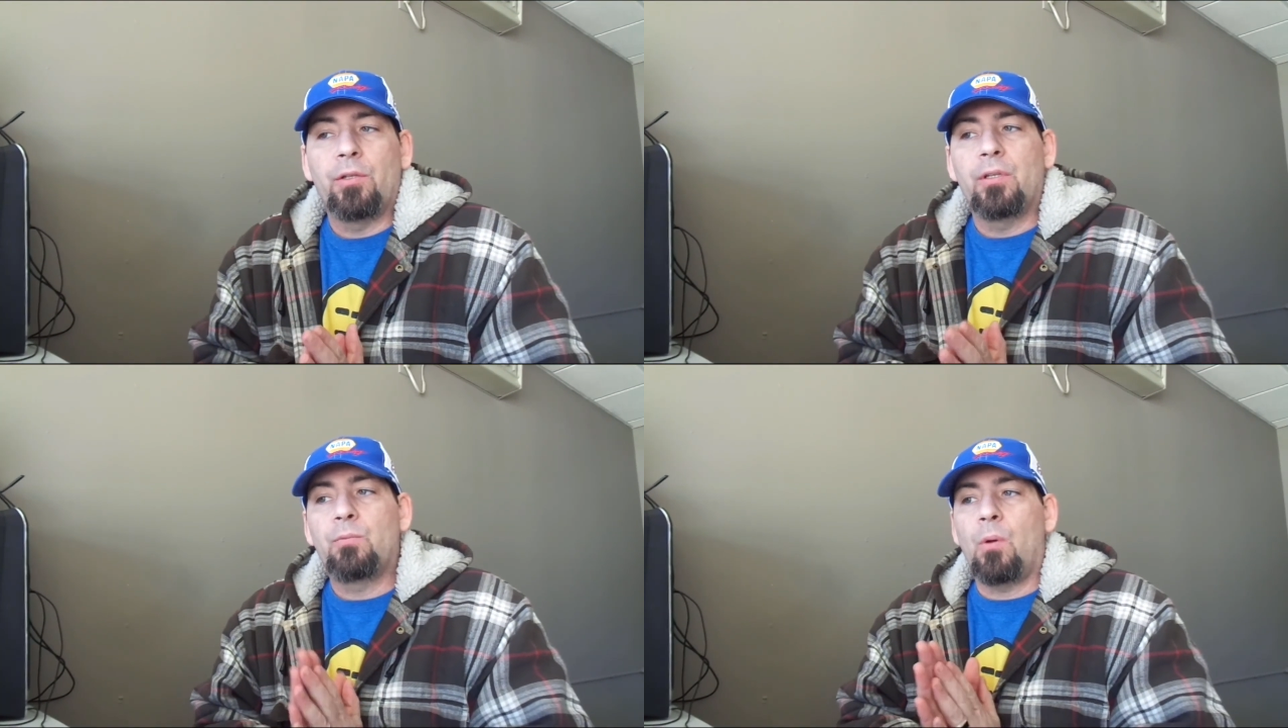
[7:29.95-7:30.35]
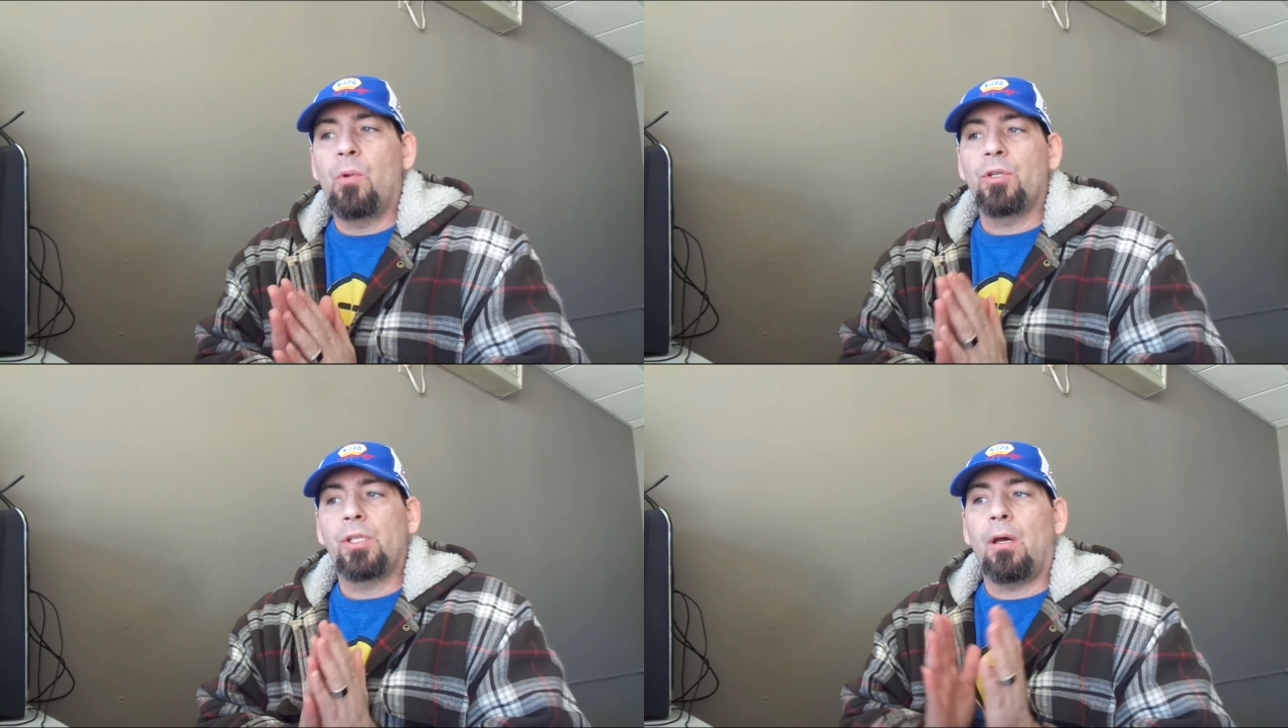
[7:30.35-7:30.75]
there is one
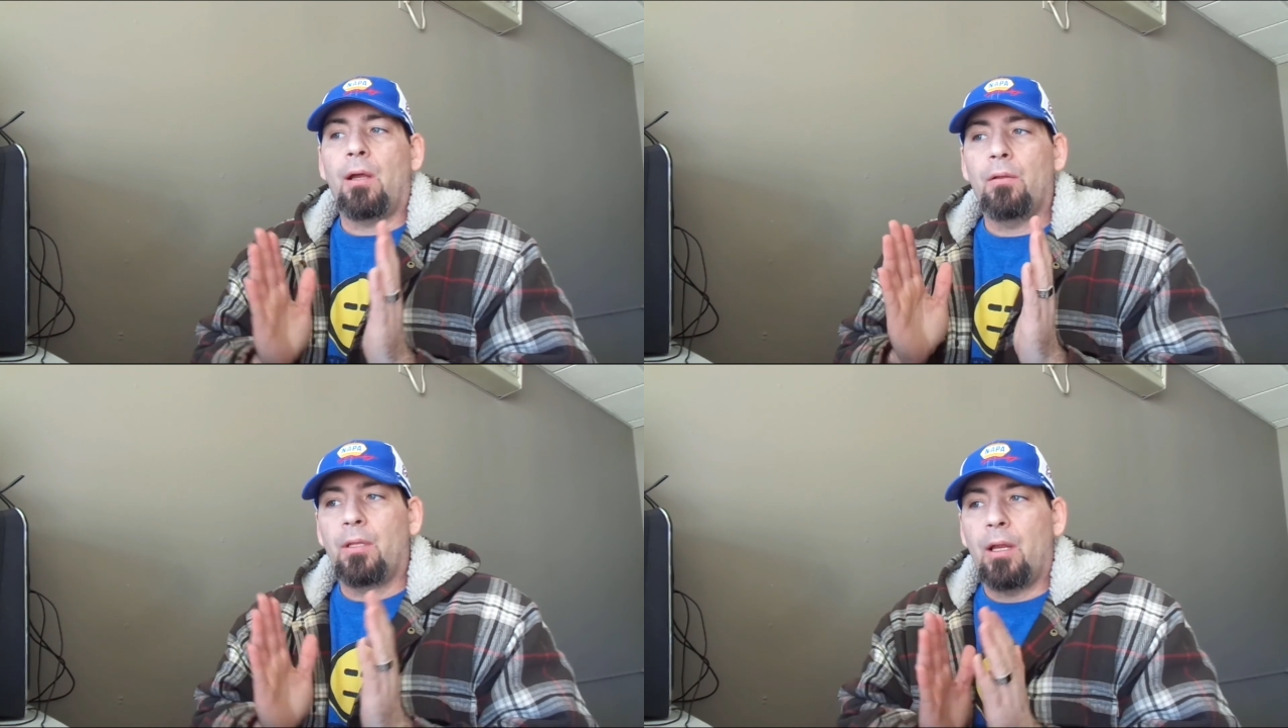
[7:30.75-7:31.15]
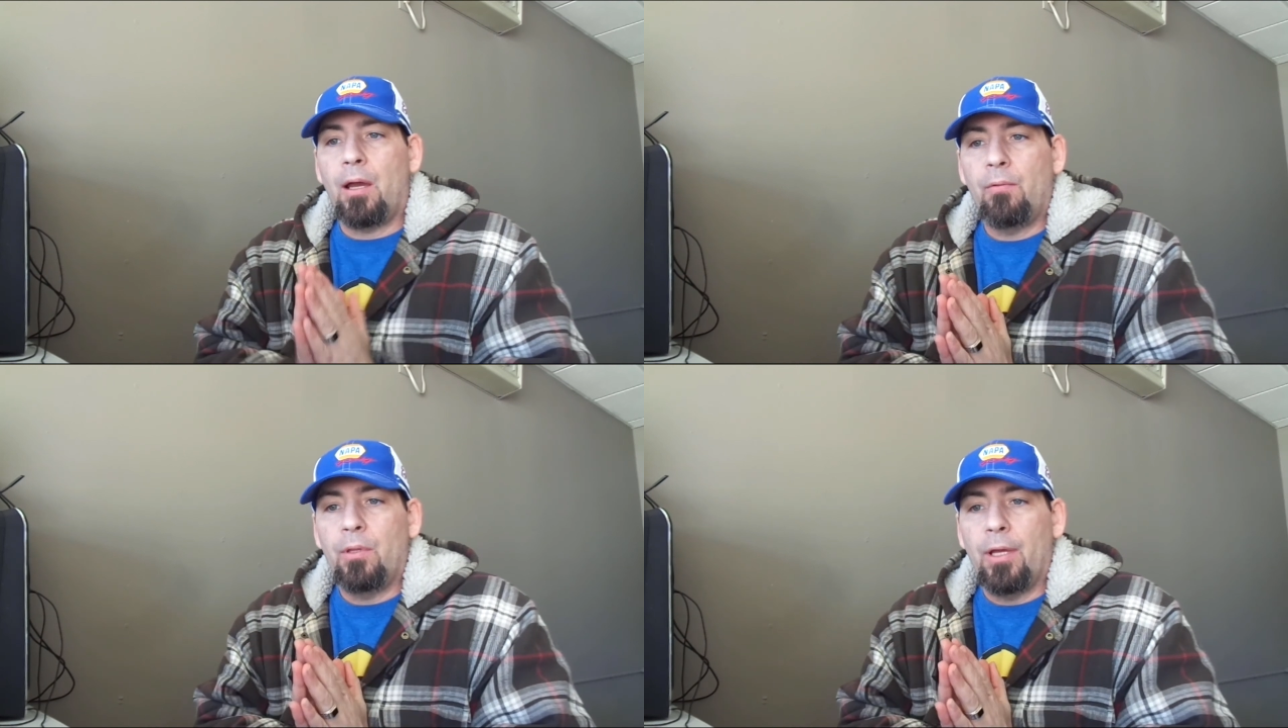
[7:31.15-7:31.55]
more shout out that
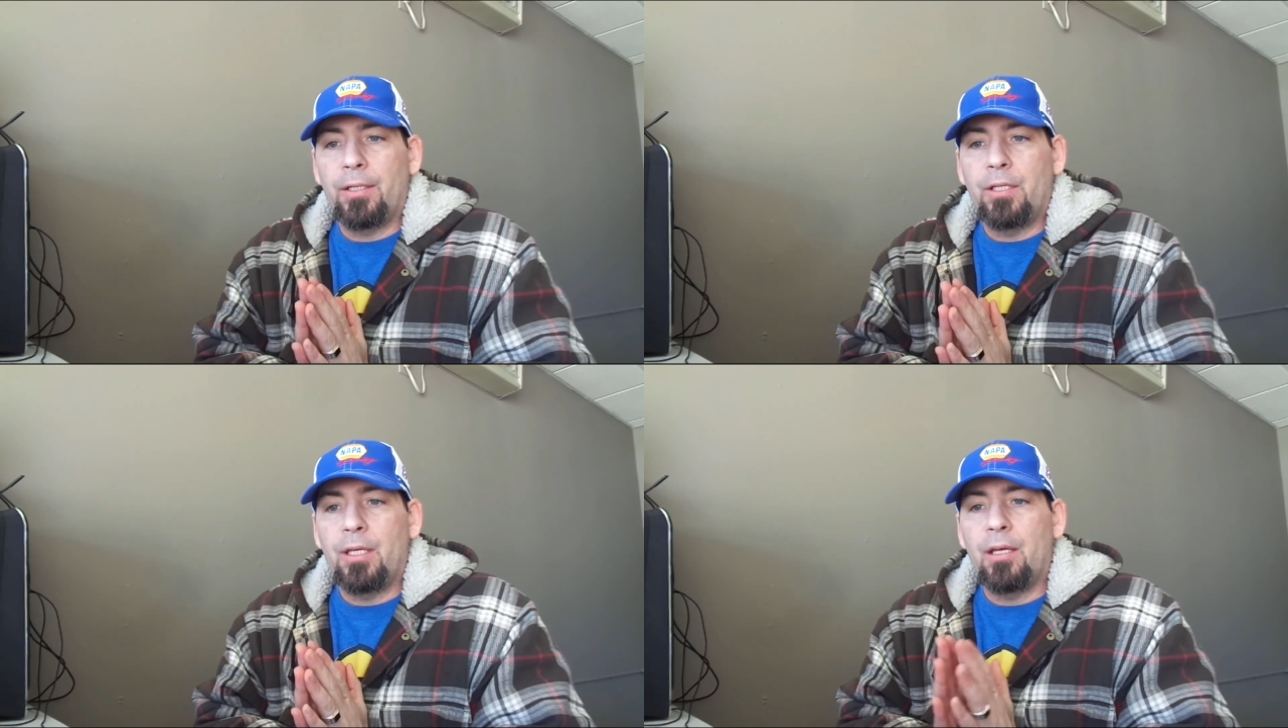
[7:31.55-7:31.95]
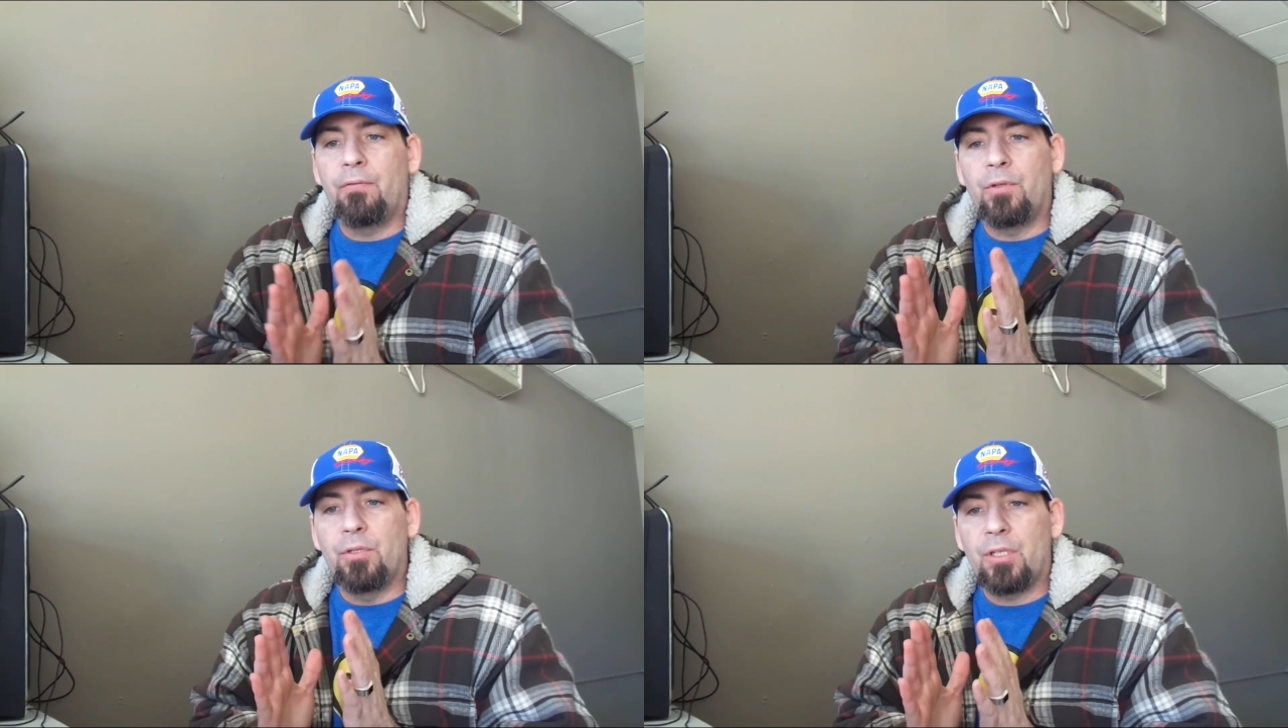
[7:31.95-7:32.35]
I would like to
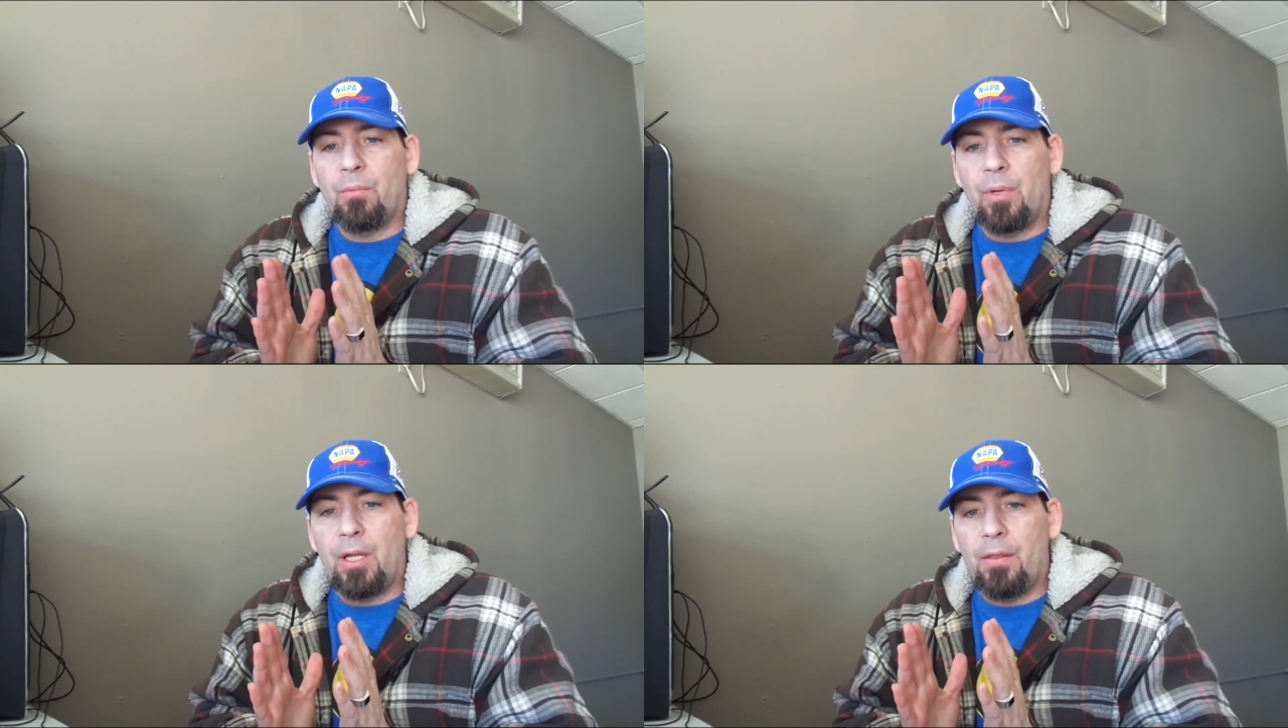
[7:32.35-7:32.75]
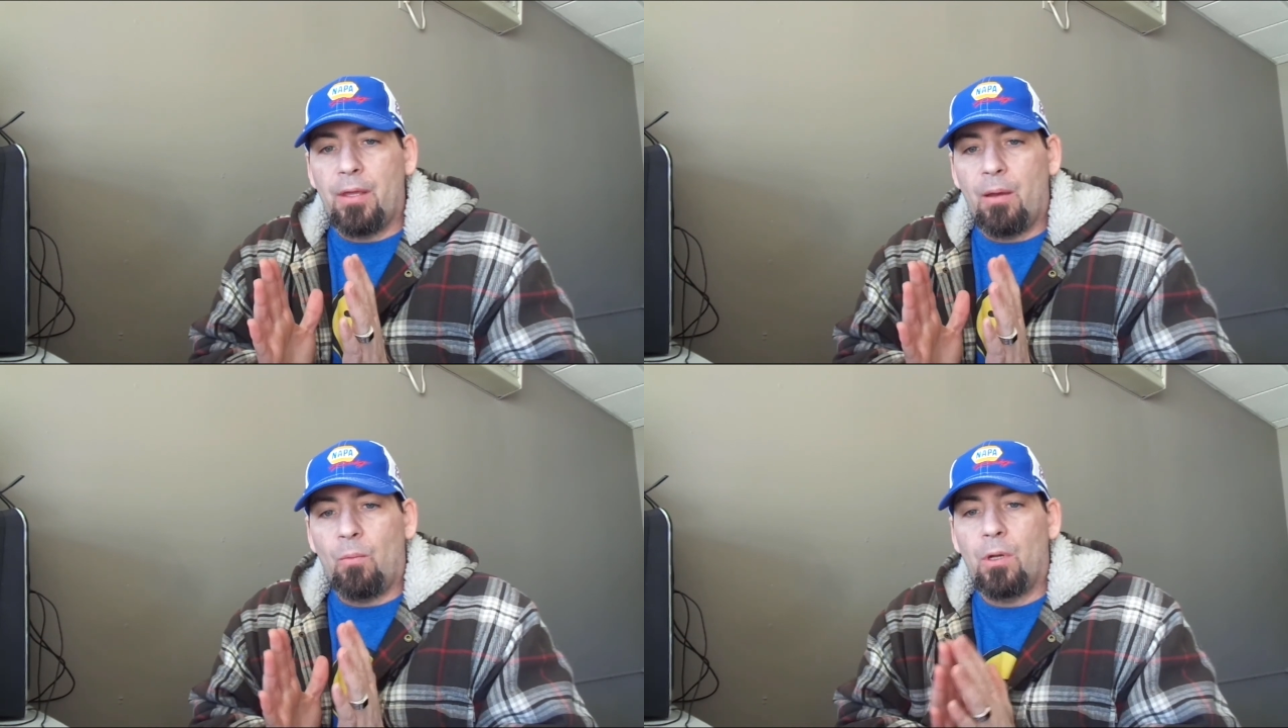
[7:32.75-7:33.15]
give to somebody
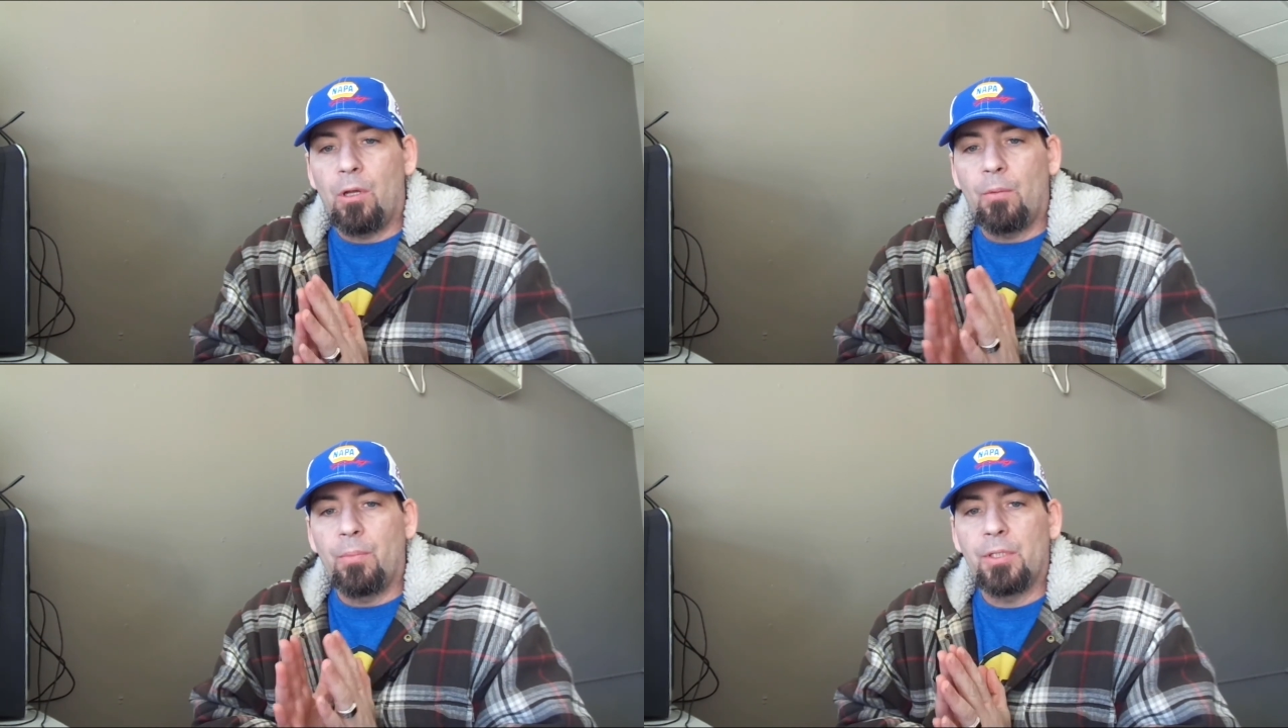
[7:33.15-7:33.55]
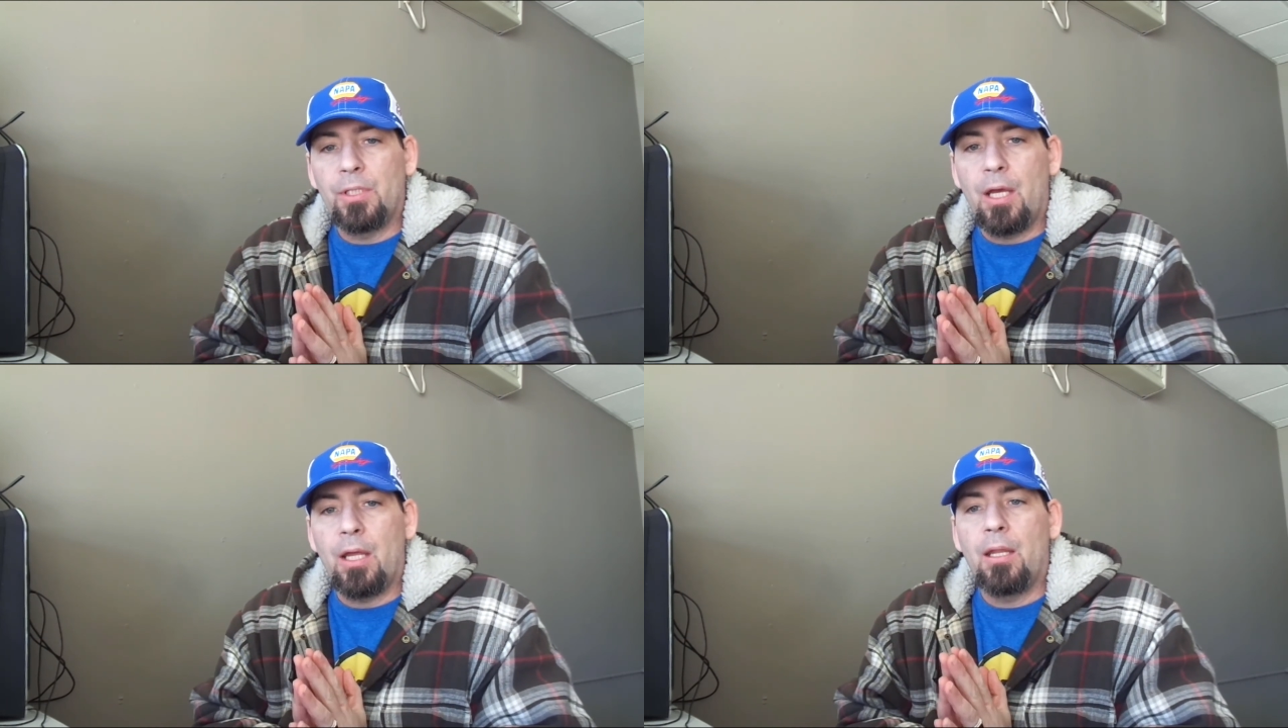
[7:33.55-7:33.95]
that
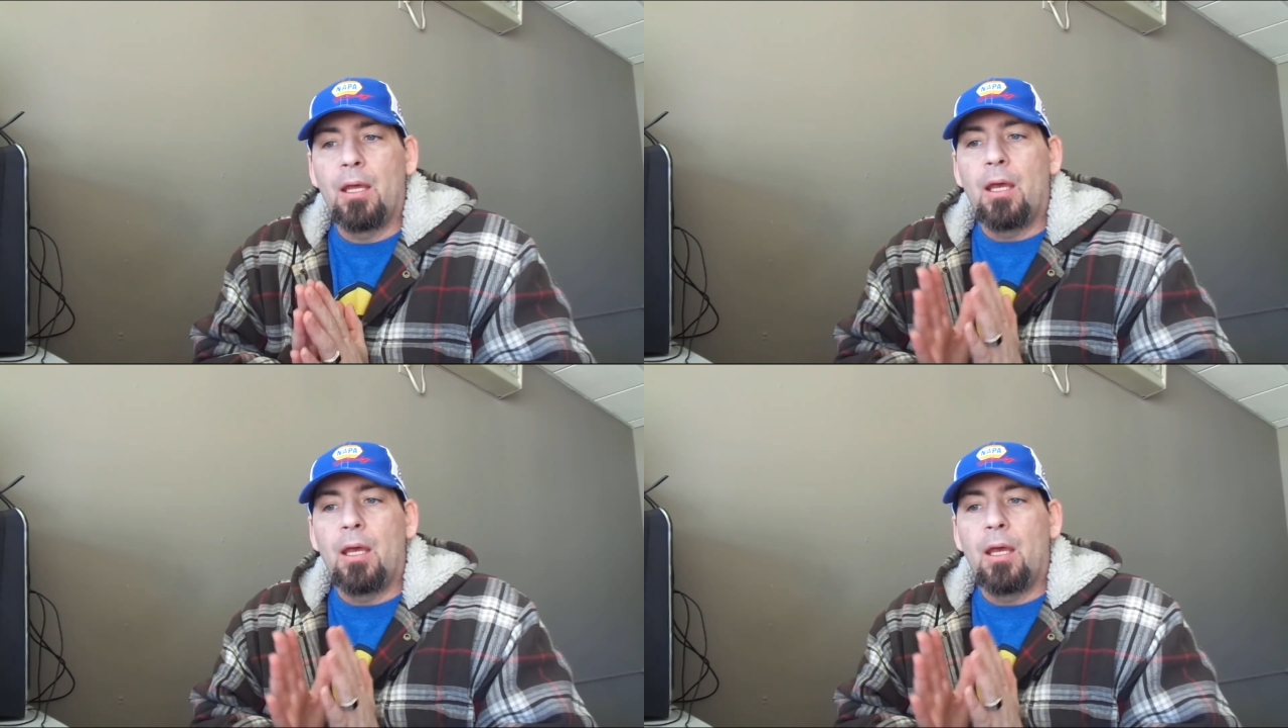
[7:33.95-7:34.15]
100%